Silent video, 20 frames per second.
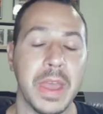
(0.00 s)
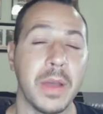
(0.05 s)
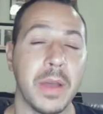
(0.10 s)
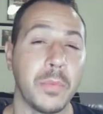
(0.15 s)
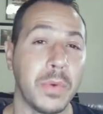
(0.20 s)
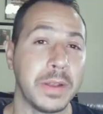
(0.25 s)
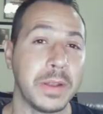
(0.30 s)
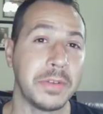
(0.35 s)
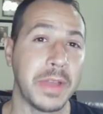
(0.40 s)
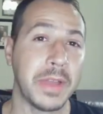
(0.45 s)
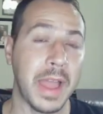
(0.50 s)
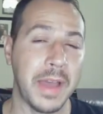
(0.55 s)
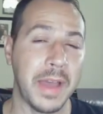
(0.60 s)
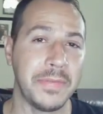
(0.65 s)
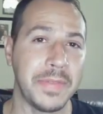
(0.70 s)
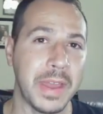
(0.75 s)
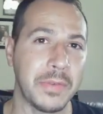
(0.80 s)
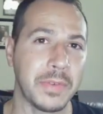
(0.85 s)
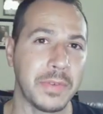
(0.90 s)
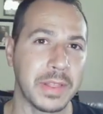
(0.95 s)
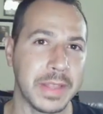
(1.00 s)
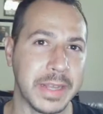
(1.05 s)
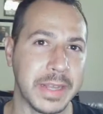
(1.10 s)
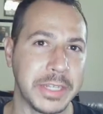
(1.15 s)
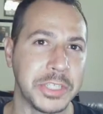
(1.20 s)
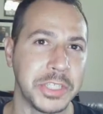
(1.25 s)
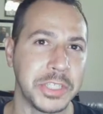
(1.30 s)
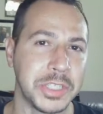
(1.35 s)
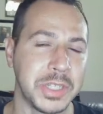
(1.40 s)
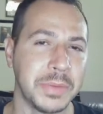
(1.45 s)
And when you have that
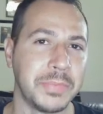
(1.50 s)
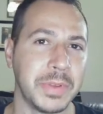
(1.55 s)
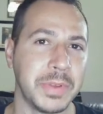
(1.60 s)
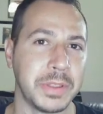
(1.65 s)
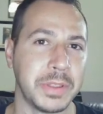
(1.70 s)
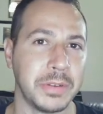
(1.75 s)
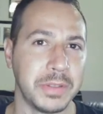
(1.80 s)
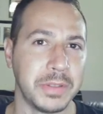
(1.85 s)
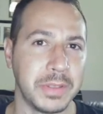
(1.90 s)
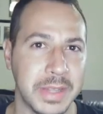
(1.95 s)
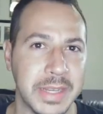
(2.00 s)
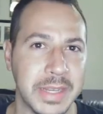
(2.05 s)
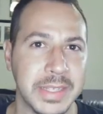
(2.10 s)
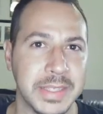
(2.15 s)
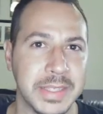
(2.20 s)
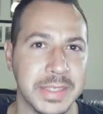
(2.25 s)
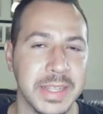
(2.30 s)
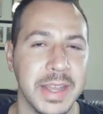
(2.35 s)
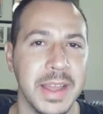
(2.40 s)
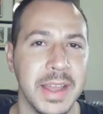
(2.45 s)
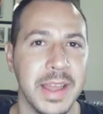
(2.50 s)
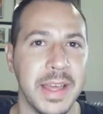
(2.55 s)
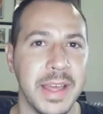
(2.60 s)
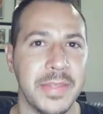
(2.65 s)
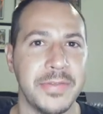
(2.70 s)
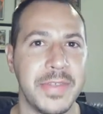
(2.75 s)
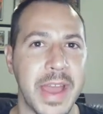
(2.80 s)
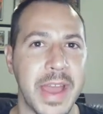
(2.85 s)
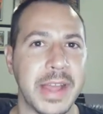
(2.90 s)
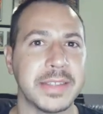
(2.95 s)
relationship with your list,
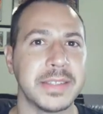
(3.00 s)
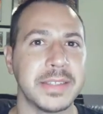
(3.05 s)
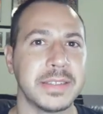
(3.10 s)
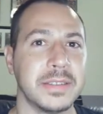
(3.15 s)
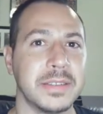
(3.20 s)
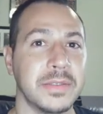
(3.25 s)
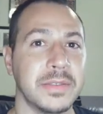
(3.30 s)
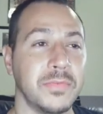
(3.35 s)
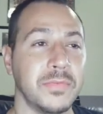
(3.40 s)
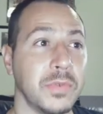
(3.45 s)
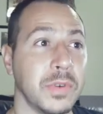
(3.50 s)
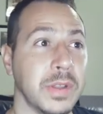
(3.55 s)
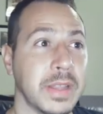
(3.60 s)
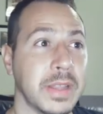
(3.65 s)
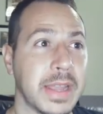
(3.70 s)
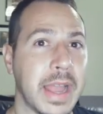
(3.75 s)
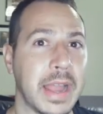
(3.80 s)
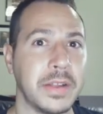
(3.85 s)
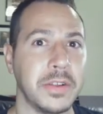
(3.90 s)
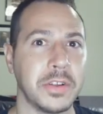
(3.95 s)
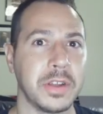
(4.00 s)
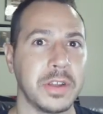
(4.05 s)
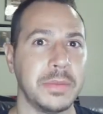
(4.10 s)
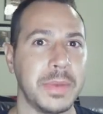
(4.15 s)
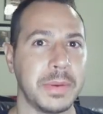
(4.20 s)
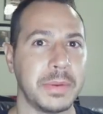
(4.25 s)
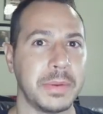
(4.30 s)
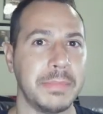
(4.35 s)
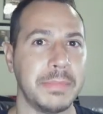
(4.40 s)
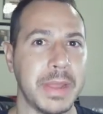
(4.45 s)
that's really how you're going
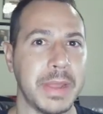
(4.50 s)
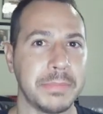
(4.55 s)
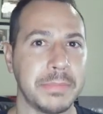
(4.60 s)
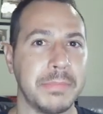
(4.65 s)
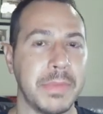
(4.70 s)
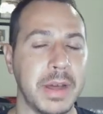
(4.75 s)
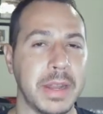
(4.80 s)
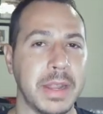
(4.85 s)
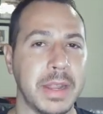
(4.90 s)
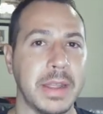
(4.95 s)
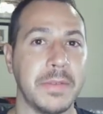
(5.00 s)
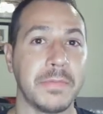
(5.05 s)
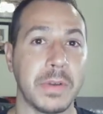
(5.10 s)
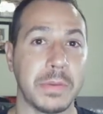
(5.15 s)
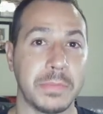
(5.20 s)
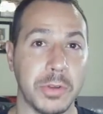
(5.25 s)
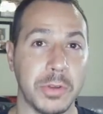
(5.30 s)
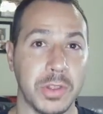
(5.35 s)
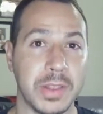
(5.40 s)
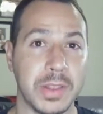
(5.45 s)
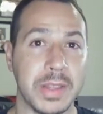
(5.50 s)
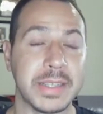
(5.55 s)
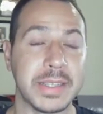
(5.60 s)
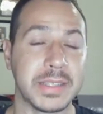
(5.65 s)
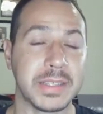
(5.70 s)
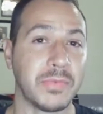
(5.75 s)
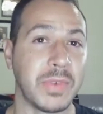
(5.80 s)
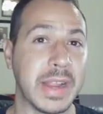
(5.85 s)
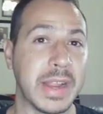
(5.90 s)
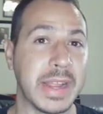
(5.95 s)
to be able to make money from your
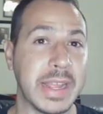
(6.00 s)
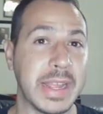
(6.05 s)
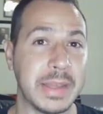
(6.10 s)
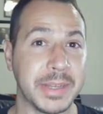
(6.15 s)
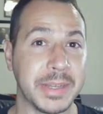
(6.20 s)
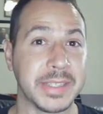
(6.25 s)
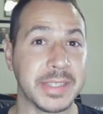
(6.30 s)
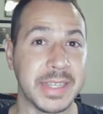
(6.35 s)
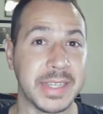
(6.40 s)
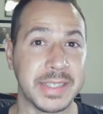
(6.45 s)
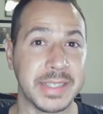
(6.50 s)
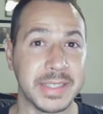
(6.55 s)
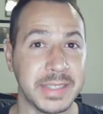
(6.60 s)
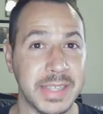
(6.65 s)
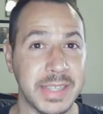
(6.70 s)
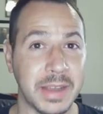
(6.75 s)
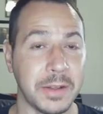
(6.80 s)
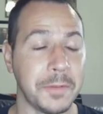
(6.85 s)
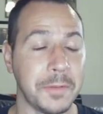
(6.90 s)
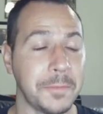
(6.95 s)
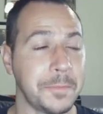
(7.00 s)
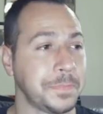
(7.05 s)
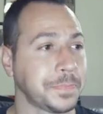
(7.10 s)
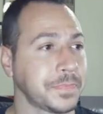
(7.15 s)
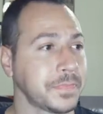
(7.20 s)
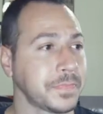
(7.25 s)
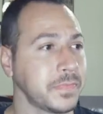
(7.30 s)
list and write emails that sell.